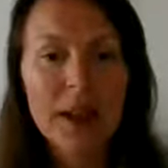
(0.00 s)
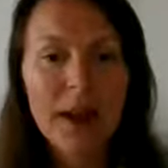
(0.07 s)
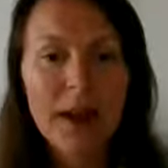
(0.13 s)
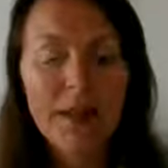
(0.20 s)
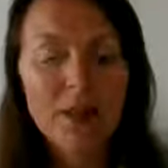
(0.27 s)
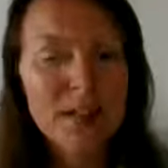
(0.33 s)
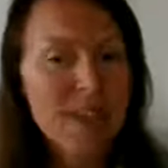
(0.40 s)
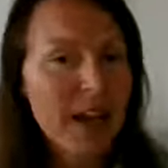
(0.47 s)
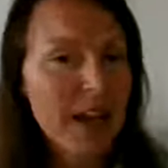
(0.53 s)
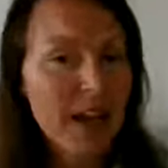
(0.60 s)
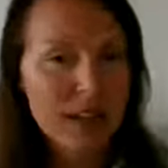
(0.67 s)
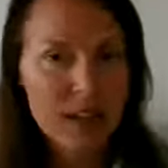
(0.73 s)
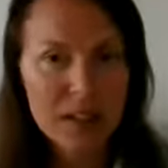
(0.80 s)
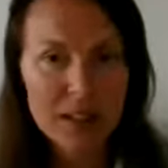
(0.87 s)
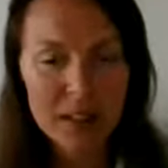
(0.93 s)
Uh, there's
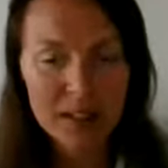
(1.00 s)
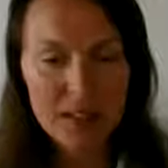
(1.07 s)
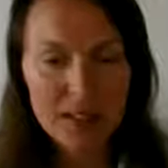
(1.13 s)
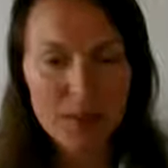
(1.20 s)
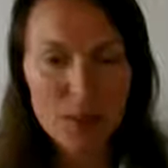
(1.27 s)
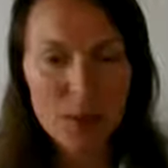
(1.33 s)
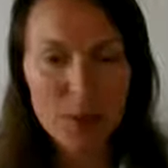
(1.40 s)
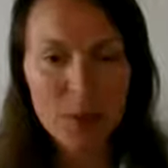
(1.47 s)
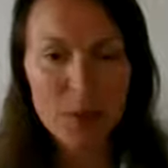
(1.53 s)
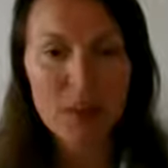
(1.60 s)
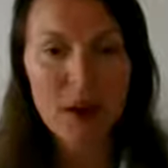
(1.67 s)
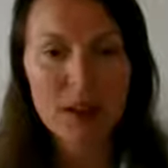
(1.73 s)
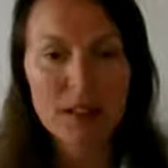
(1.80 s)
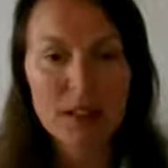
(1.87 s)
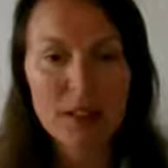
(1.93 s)
tons and tons of turmeric
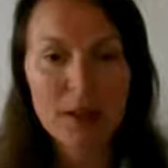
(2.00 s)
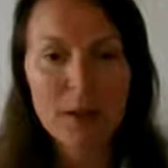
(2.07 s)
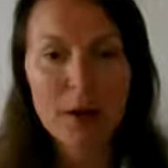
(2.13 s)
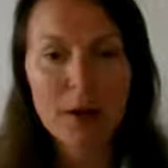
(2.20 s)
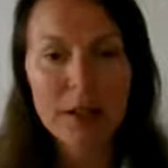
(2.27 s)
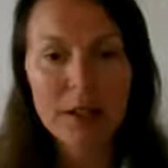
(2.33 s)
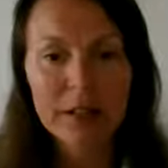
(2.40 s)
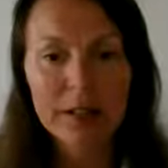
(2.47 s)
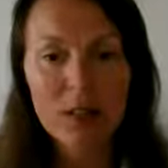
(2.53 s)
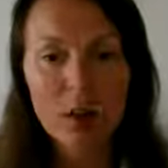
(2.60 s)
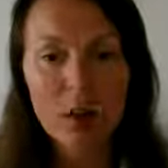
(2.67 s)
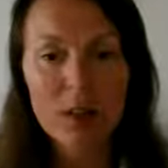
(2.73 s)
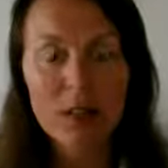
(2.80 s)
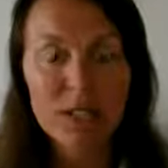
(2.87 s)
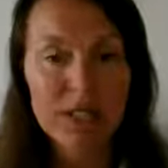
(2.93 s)
products on the market, of
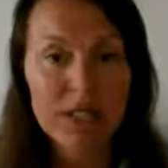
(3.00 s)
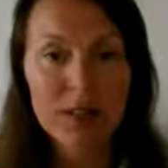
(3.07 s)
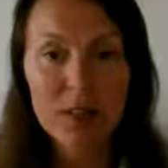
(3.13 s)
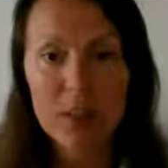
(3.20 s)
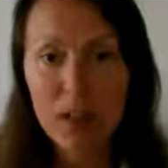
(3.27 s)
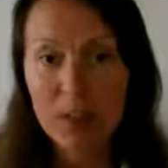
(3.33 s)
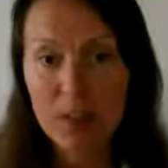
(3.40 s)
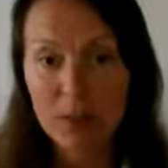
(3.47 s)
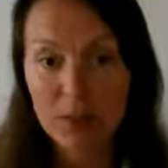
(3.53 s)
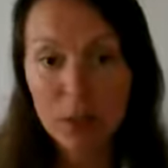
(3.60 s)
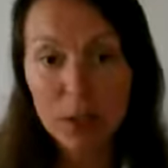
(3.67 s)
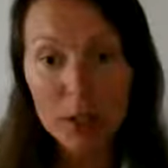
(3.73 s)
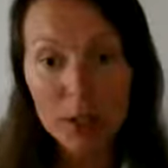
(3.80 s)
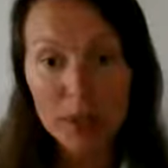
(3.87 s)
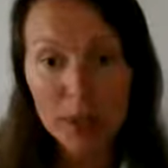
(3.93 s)
course, and even lots of
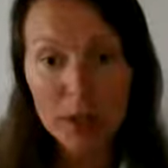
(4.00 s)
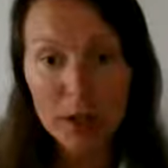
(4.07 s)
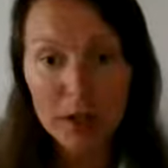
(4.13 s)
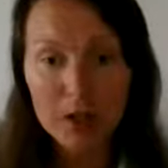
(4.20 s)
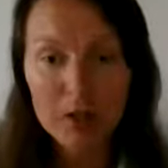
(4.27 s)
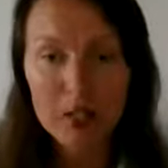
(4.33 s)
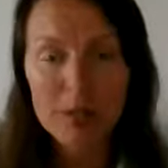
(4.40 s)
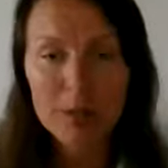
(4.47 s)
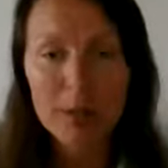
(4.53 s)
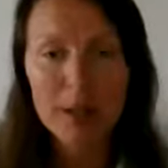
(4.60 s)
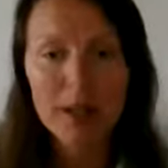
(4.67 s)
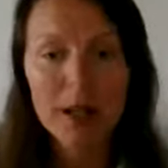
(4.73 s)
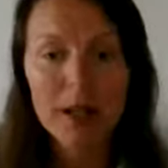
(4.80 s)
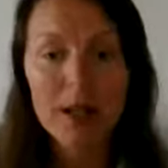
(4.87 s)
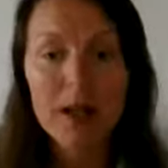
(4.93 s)
curcumin products on the
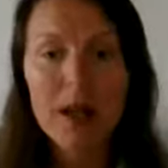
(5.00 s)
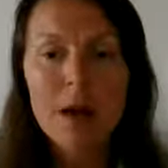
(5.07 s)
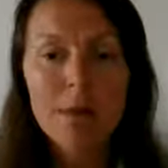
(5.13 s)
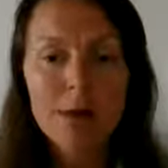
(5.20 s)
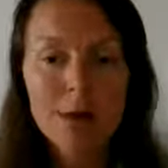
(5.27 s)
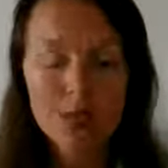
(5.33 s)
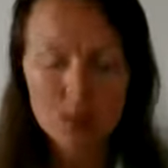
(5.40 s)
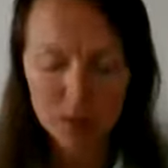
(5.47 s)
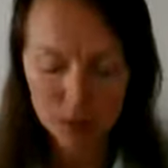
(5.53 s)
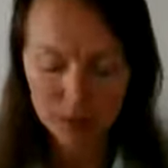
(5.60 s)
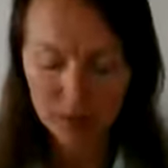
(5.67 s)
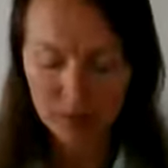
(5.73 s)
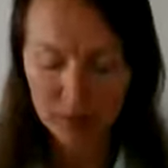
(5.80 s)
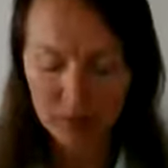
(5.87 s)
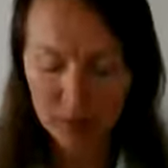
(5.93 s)
market. But I
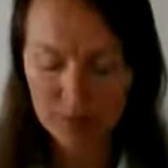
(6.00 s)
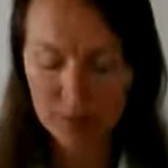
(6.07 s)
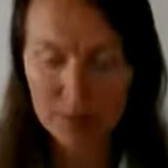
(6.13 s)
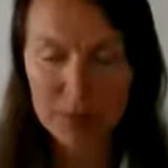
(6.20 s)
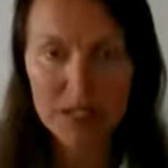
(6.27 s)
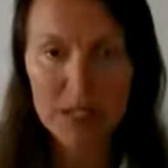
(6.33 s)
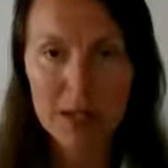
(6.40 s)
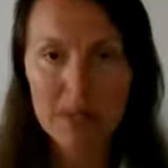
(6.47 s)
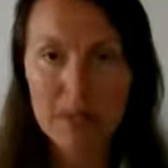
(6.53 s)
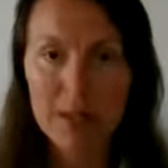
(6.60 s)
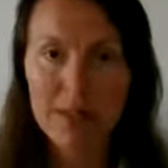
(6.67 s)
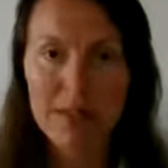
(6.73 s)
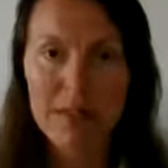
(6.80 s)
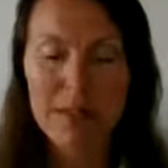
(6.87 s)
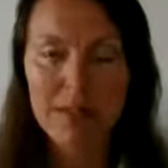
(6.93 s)
strongly feel that the BCM
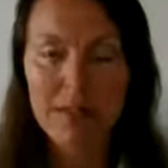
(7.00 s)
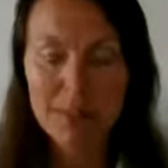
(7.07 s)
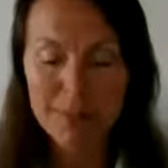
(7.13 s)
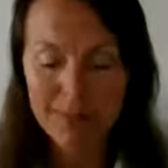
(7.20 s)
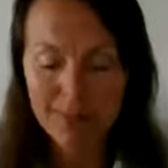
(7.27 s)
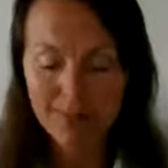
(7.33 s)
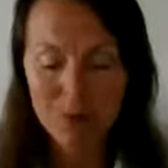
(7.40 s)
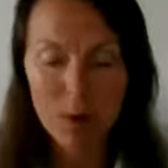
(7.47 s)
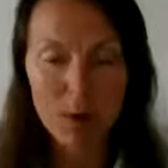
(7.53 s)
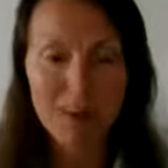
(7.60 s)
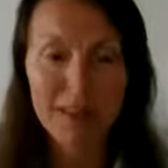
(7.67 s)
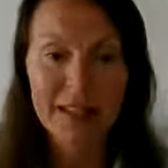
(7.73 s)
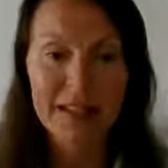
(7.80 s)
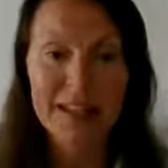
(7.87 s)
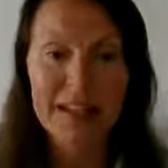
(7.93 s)
95 is the best
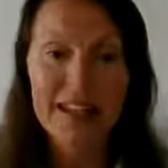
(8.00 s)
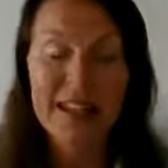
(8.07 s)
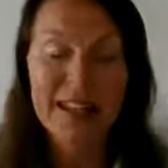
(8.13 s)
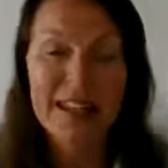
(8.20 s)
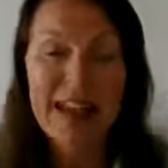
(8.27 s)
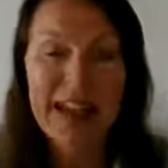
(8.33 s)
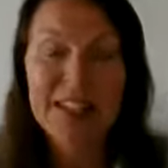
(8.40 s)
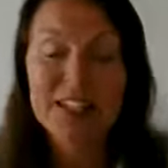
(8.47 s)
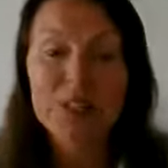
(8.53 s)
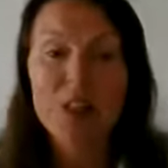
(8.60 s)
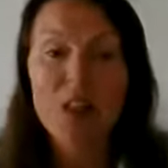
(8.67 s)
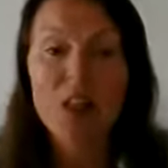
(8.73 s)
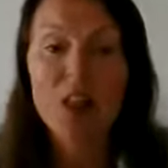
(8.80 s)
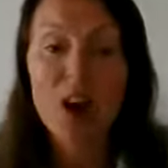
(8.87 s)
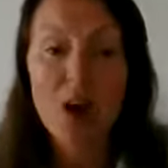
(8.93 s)
formulated. It lasts
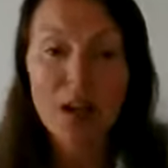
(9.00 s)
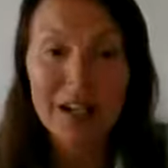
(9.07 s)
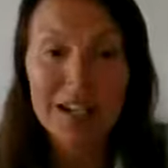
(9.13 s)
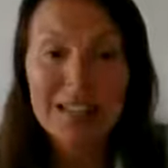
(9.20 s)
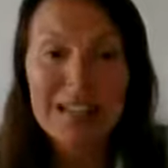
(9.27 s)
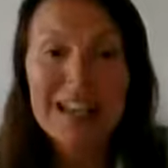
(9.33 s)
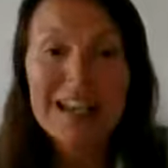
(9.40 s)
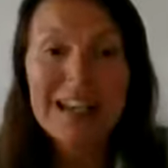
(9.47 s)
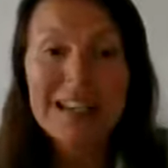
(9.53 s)
for the longest.